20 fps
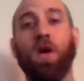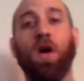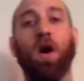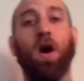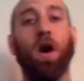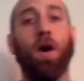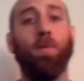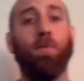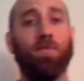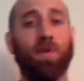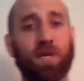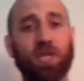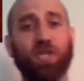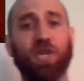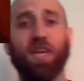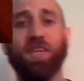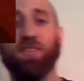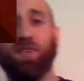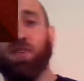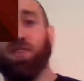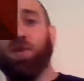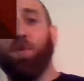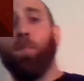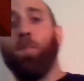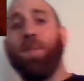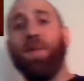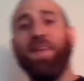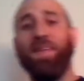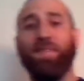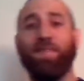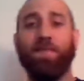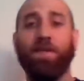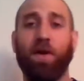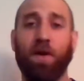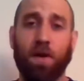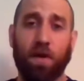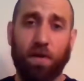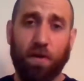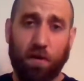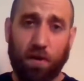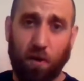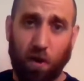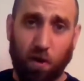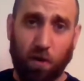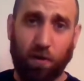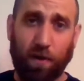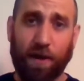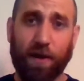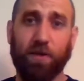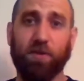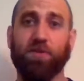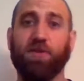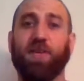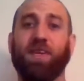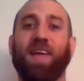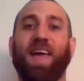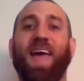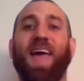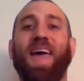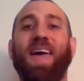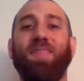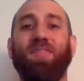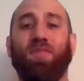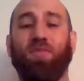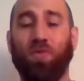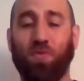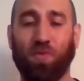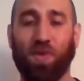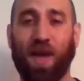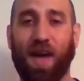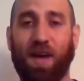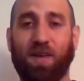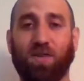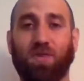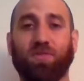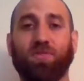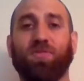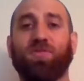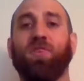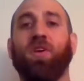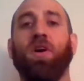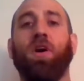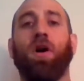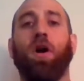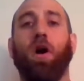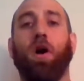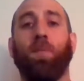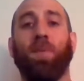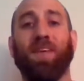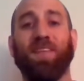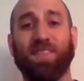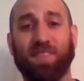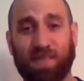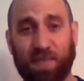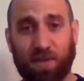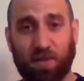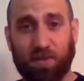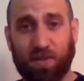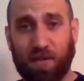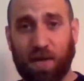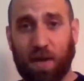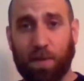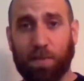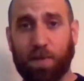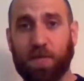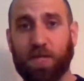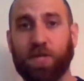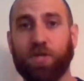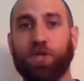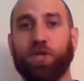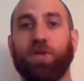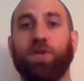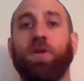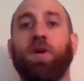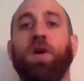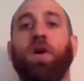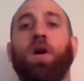But Ricochet has also beaten Carl Anderson and Luke Gallows in singles competition.